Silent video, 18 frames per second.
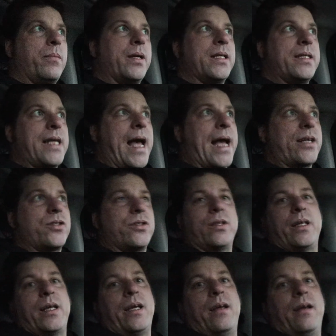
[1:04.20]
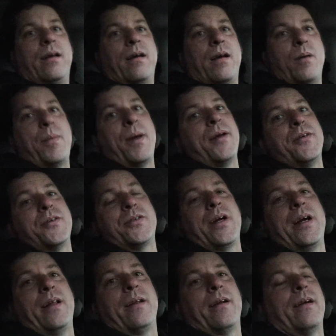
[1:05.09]
but it's actually a better
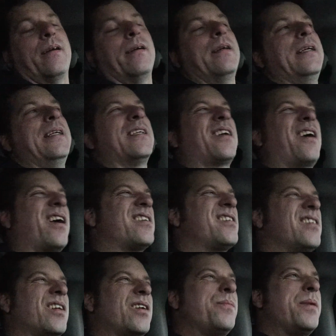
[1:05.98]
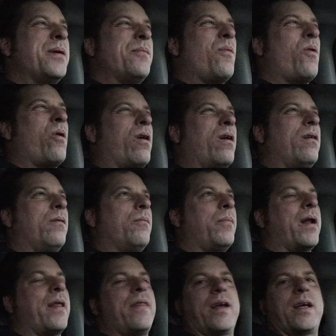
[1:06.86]
trailer. Costs a little bit more,
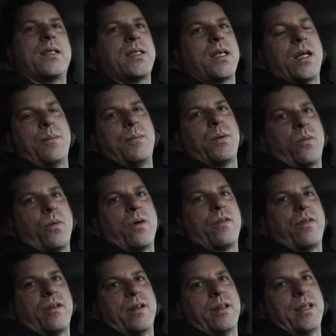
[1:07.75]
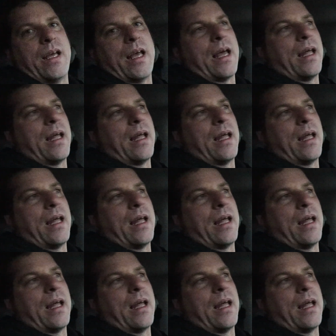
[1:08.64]
but I think it's gonna be worth it in the